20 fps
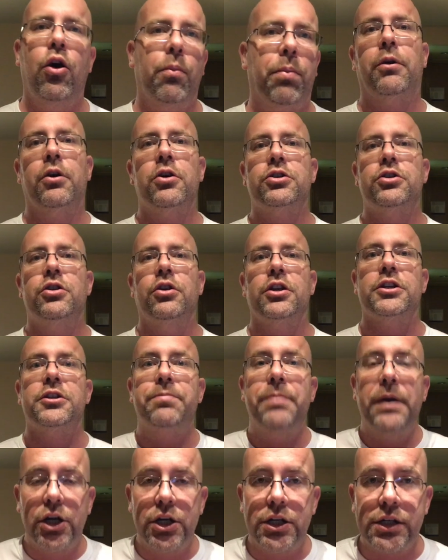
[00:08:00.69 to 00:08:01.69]
own personal
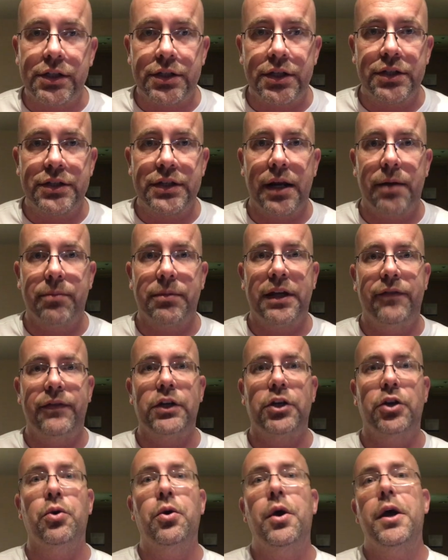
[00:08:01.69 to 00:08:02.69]
experiences that I'm giving
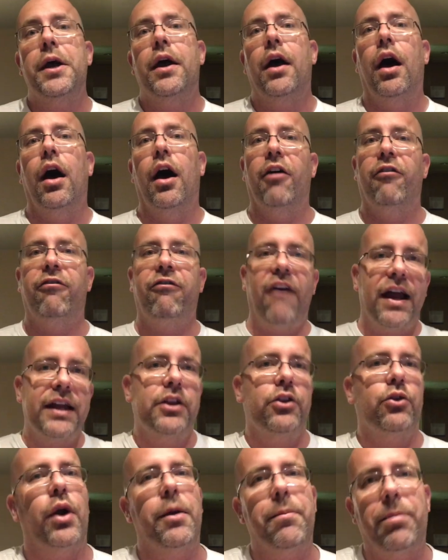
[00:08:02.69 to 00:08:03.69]
you of uh,
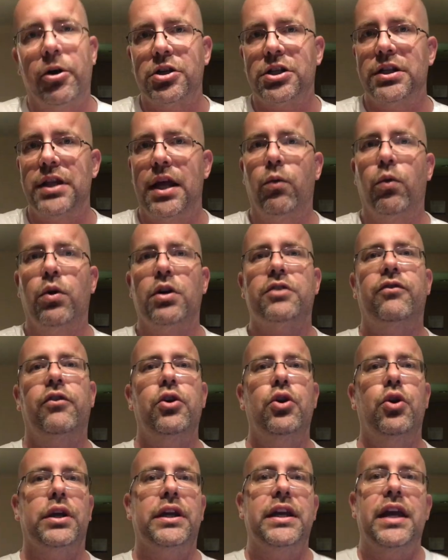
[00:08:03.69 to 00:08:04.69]
finding the right person that works for
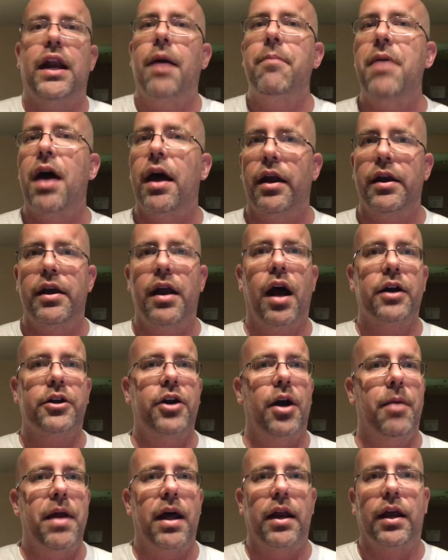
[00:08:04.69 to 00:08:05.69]
you. Again, I'm not a
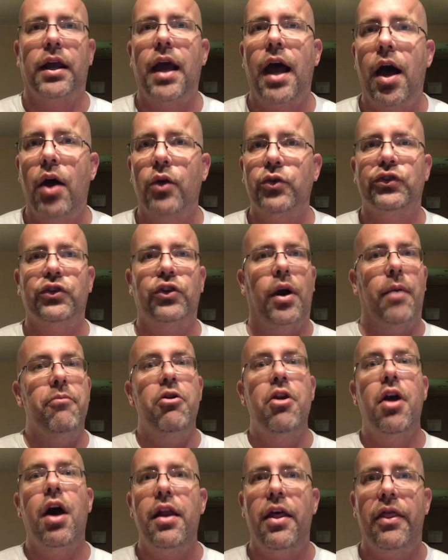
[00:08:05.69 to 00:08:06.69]
doctor, I'm not a counselor, I'm
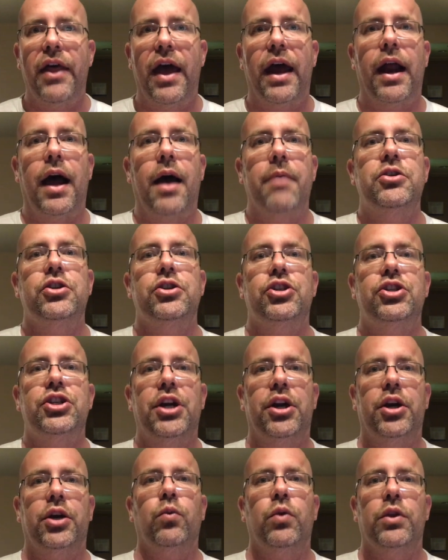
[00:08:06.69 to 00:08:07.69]
none of that. I'm just
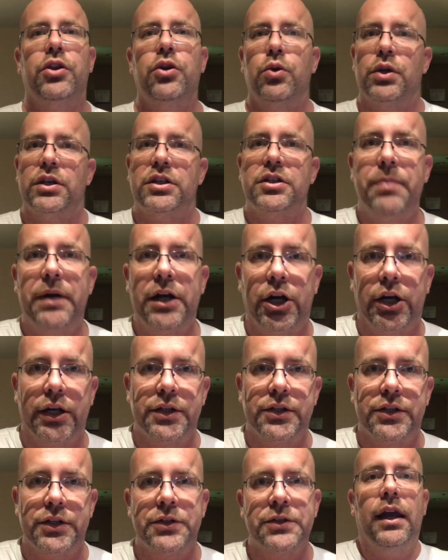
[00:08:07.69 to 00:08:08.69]
sharing with you
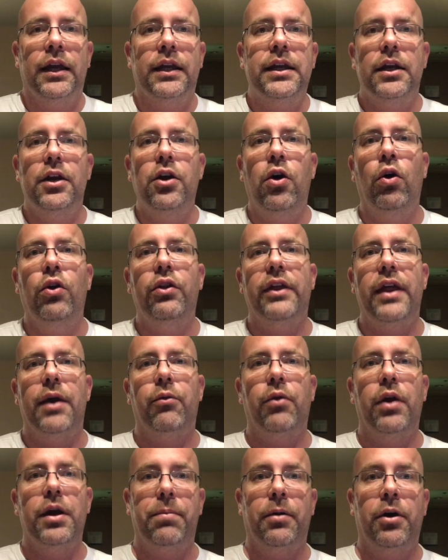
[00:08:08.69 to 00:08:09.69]
experiences and getting hold of that
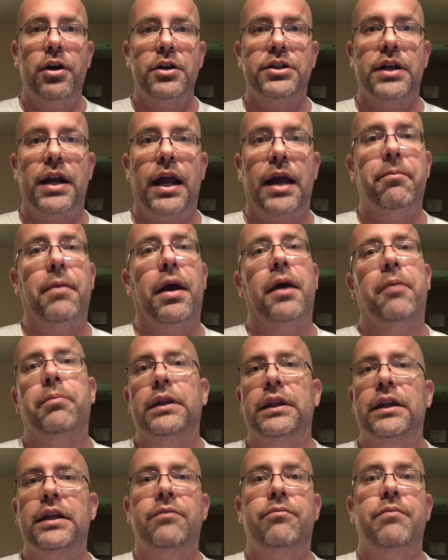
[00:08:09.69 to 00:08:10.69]
right person. I, I
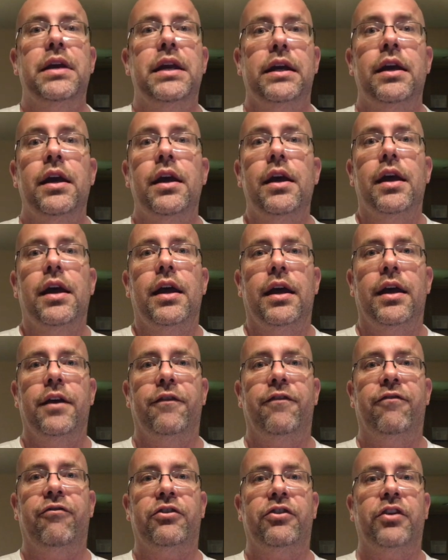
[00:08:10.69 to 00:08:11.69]
believe me,
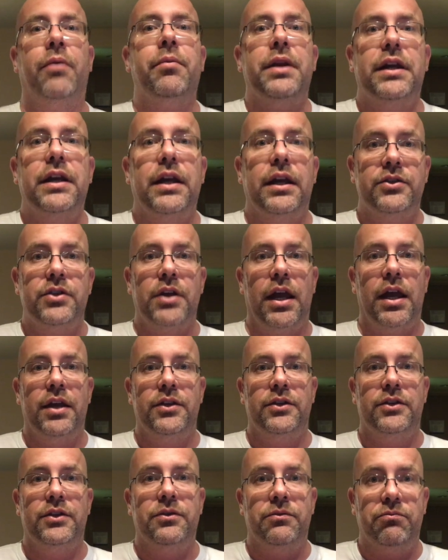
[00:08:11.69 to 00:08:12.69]
if somebody has,
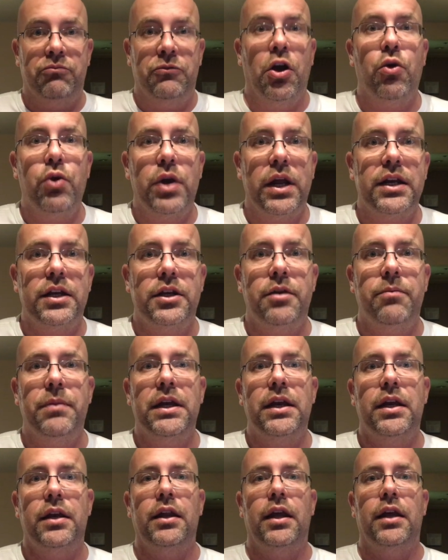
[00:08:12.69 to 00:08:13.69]
has donated to
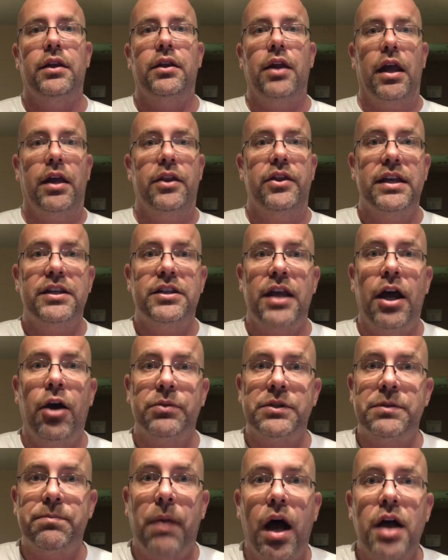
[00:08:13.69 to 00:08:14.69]
me and, and, and they help
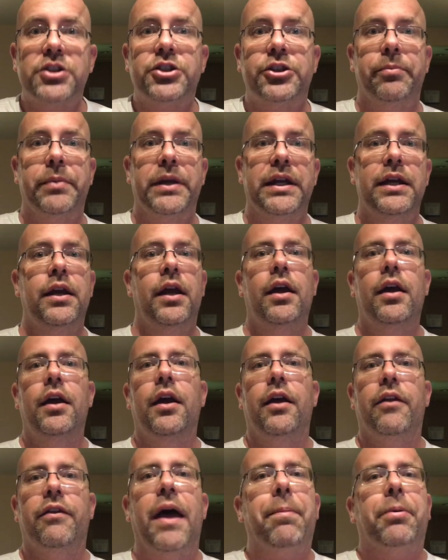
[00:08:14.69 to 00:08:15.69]
sponsor me,
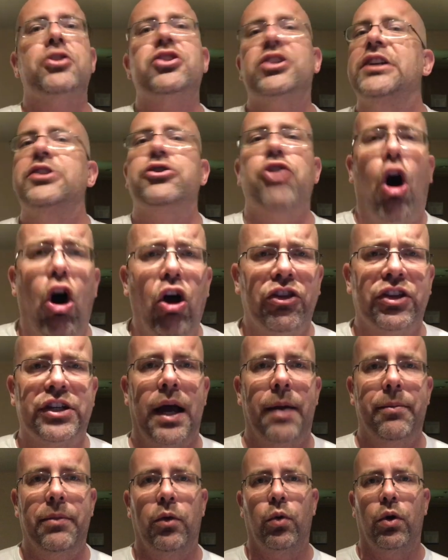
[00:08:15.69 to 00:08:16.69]
that person gets all the
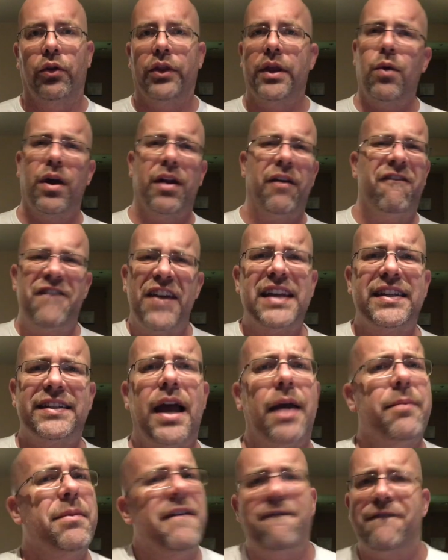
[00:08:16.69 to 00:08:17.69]
time in the world. They want to
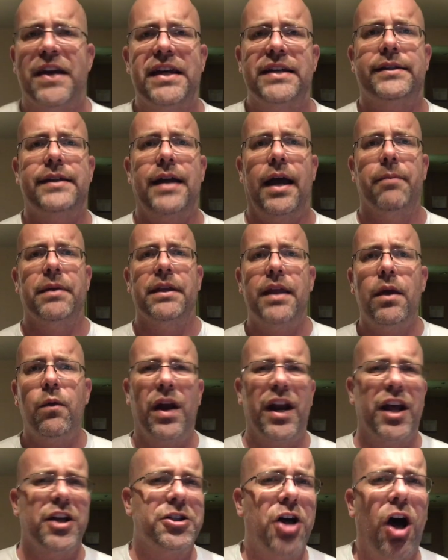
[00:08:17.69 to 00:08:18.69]
FaceTime me, FaceTime me. They
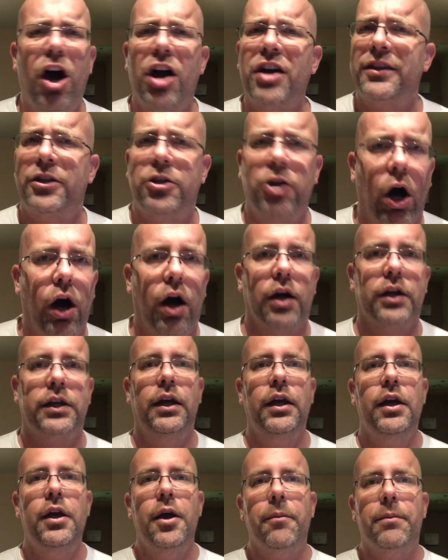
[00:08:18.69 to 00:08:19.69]
want to talk, talk
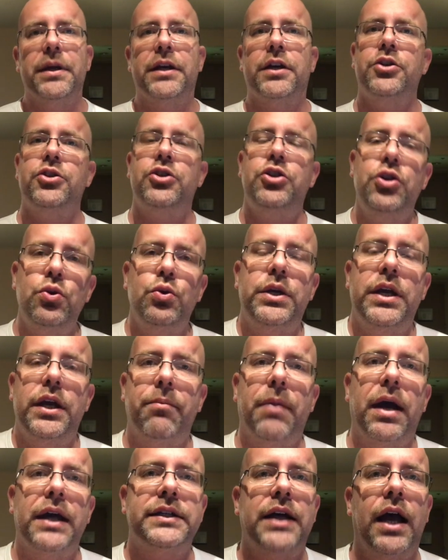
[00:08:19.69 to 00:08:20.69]
because you get
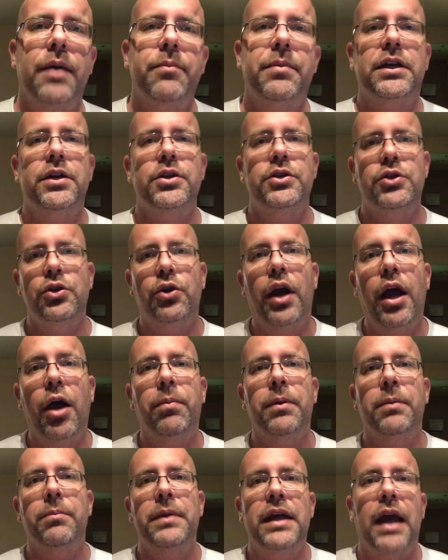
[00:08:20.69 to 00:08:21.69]
my time because you're
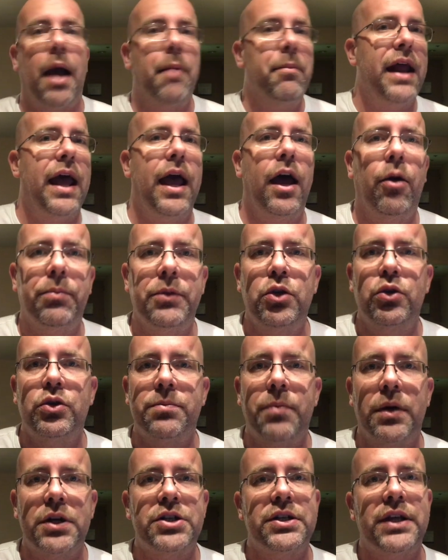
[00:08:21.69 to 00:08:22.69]
helping me. I'm going to help you as
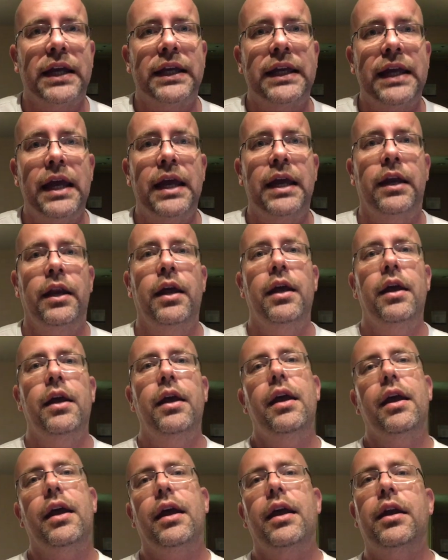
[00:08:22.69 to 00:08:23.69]
much as I can.
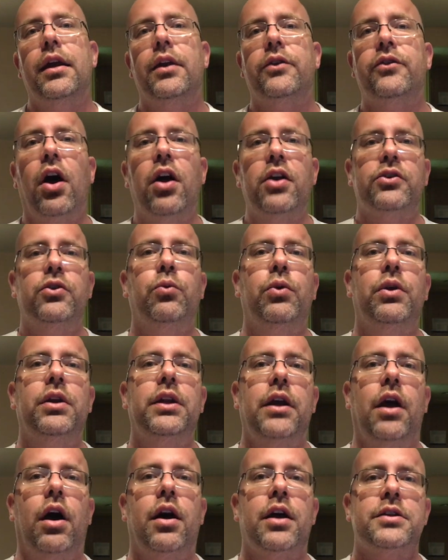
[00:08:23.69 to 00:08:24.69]
And it's also
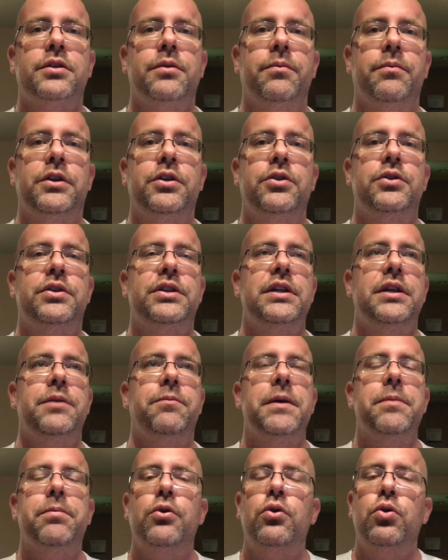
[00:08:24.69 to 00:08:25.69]
really awesome to see
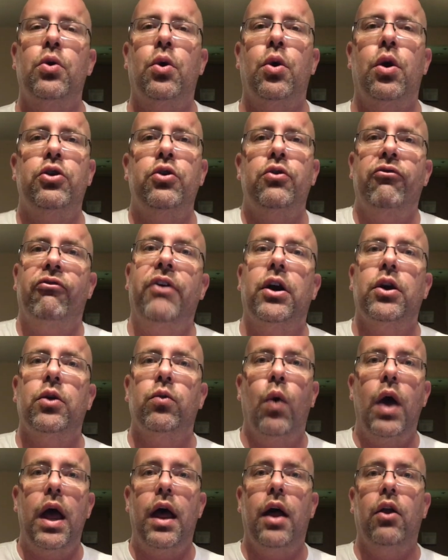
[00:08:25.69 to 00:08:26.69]
people who are doing very
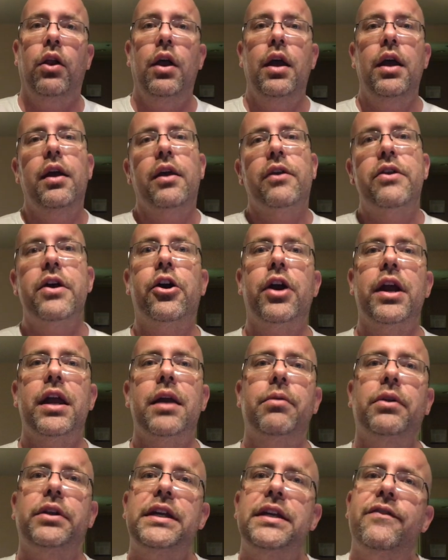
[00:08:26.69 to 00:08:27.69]
well that are
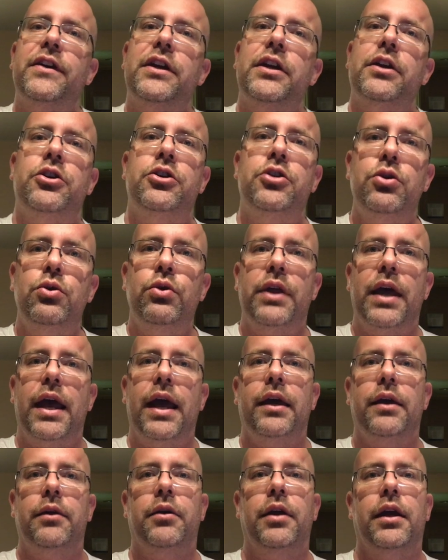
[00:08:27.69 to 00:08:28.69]
able to even do
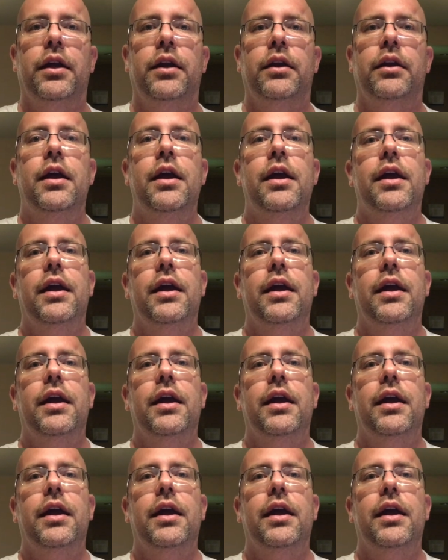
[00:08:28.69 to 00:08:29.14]
that and and